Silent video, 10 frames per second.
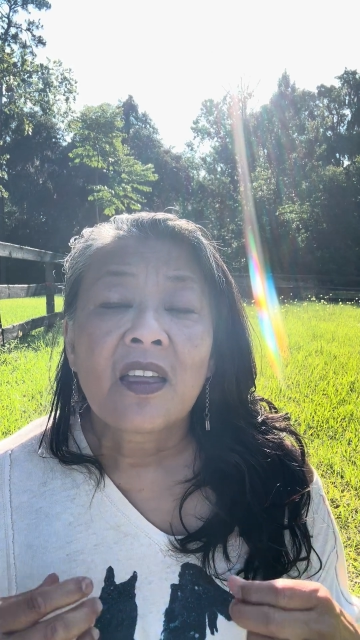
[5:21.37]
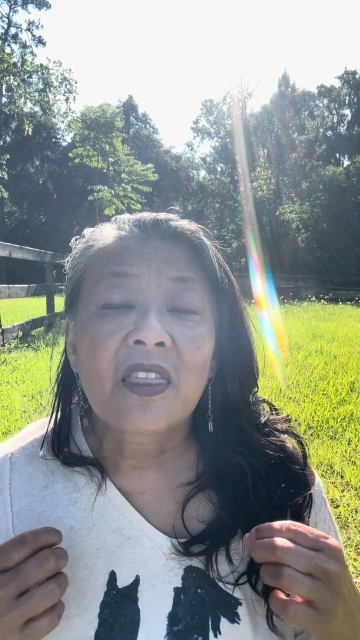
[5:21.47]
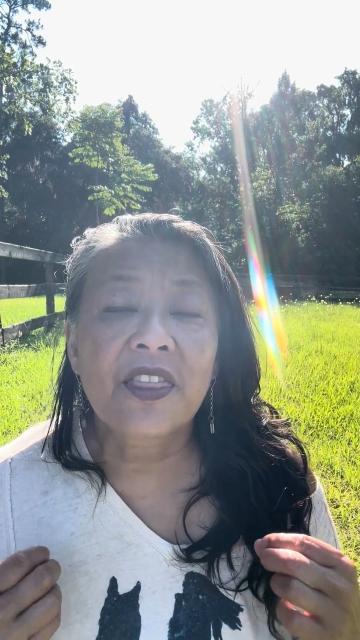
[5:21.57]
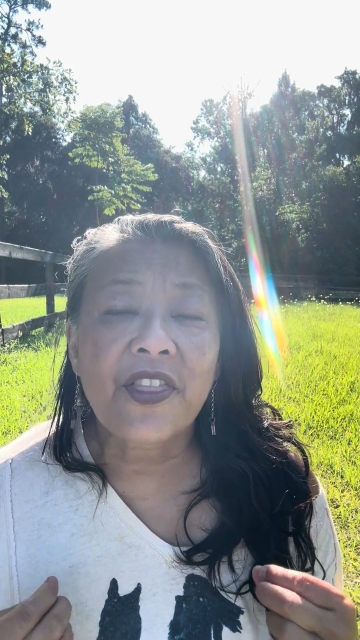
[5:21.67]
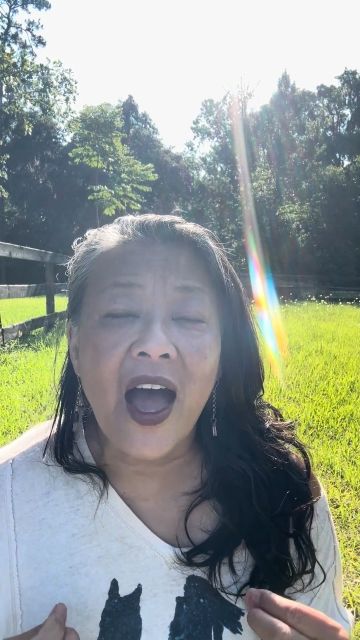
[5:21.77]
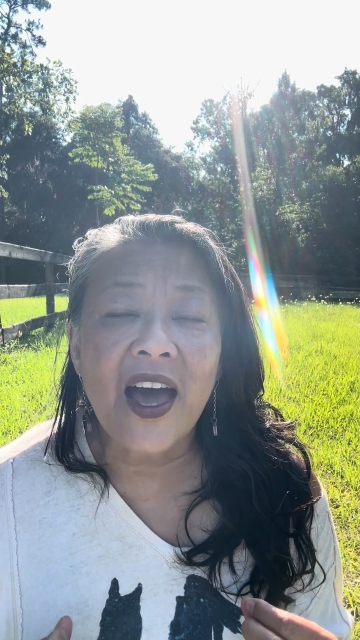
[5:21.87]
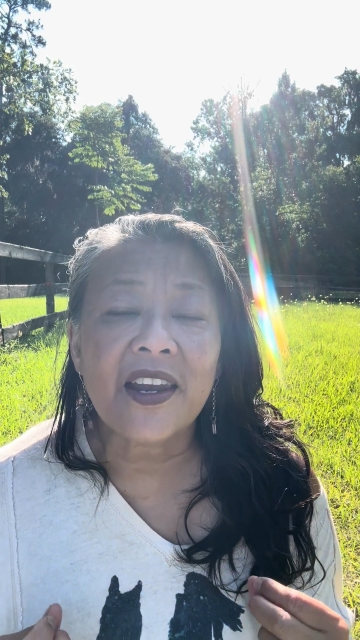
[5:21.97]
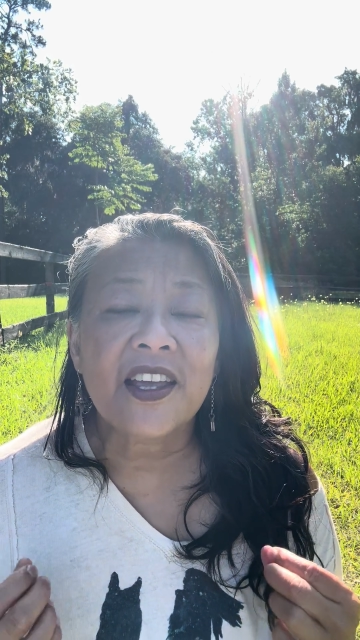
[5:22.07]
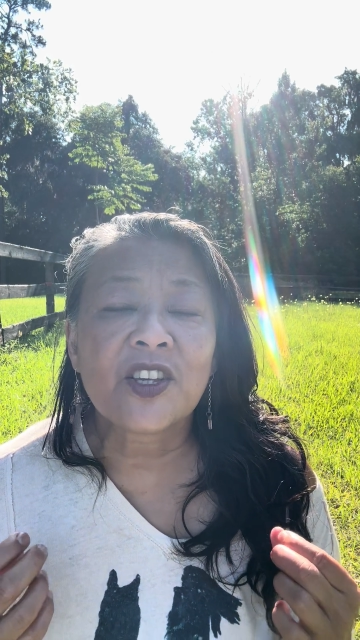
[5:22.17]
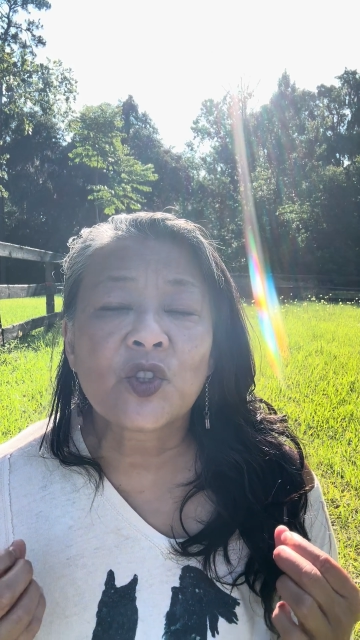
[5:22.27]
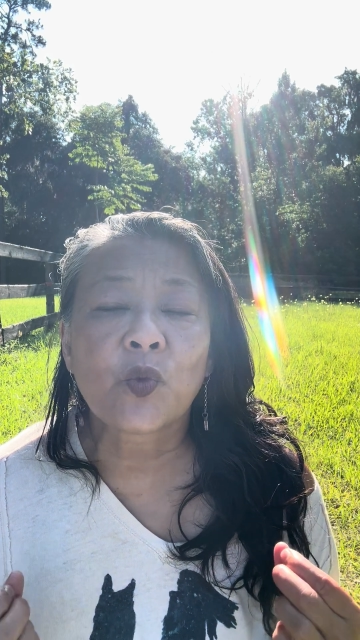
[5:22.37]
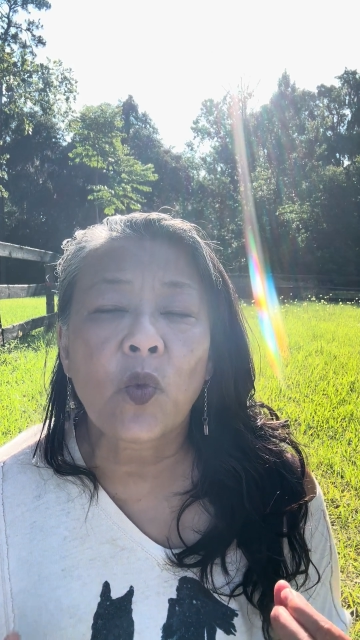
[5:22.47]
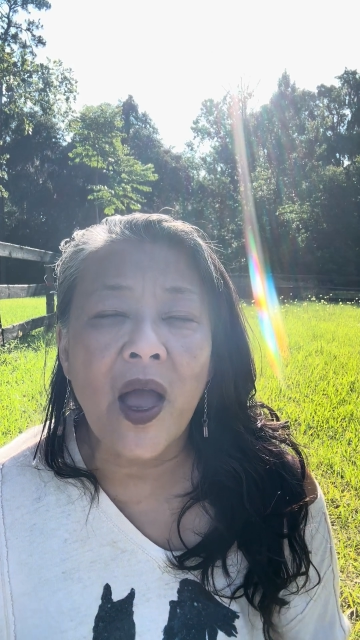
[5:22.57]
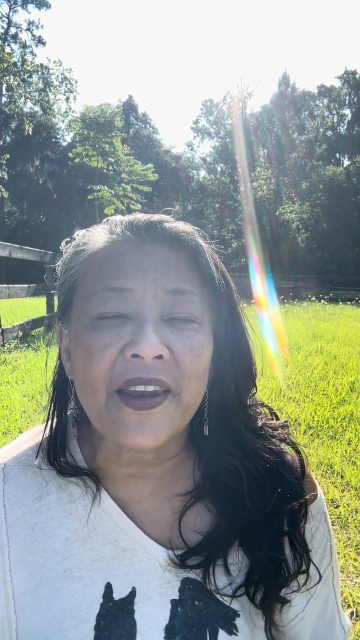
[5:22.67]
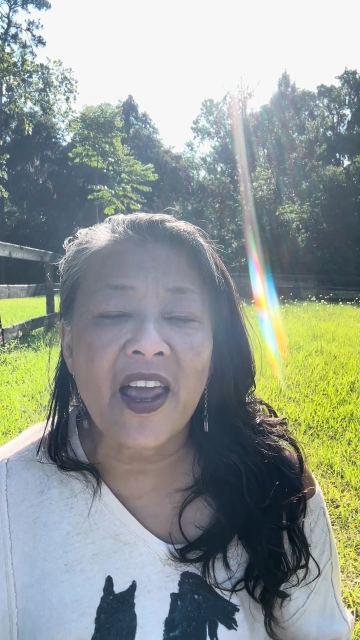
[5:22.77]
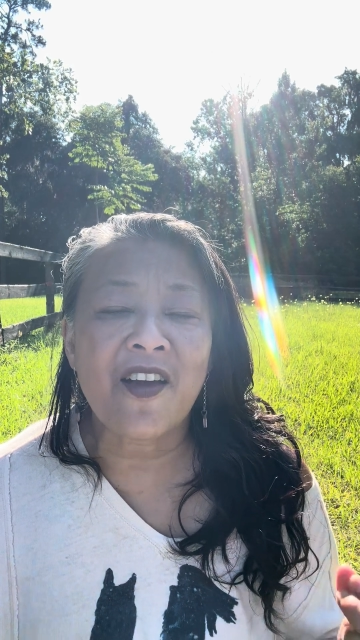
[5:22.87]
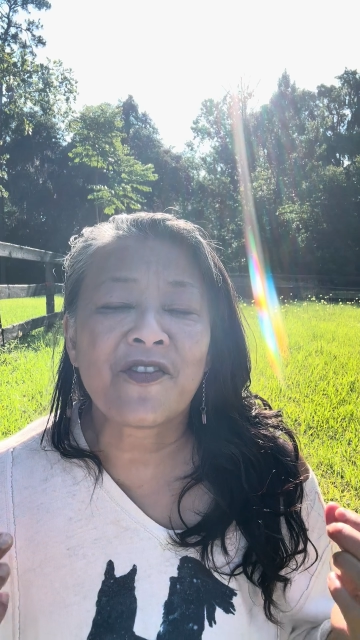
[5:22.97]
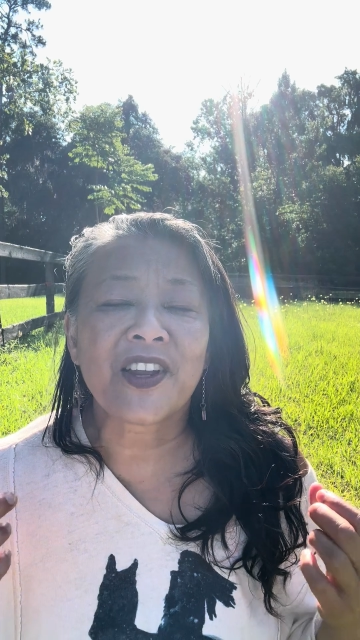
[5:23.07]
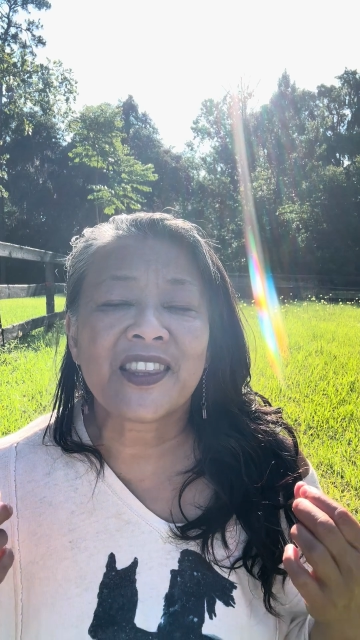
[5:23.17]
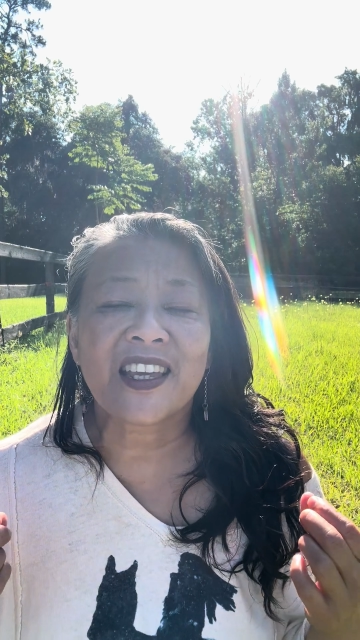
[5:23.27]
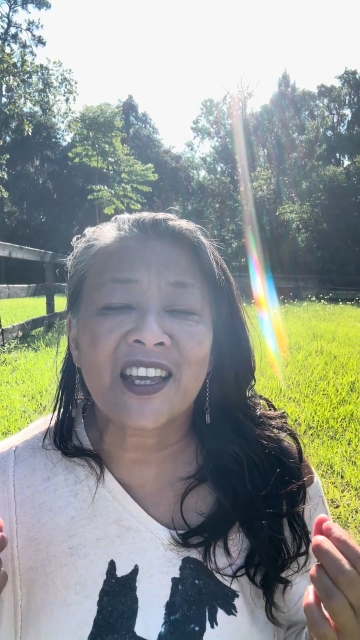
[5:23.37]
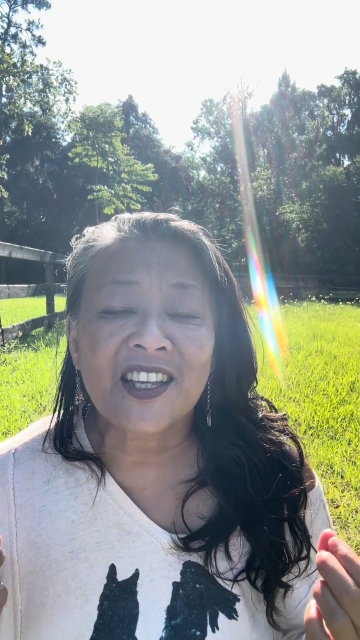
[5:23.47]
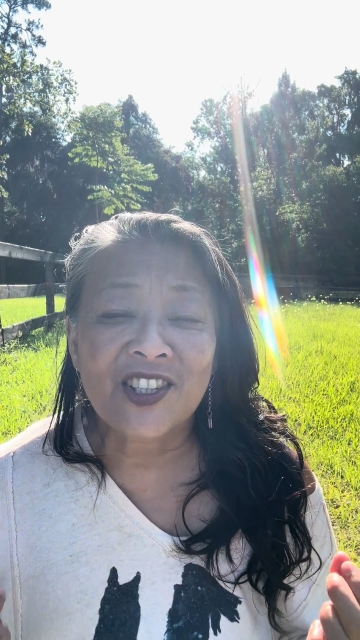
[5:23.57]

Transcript: that is when everything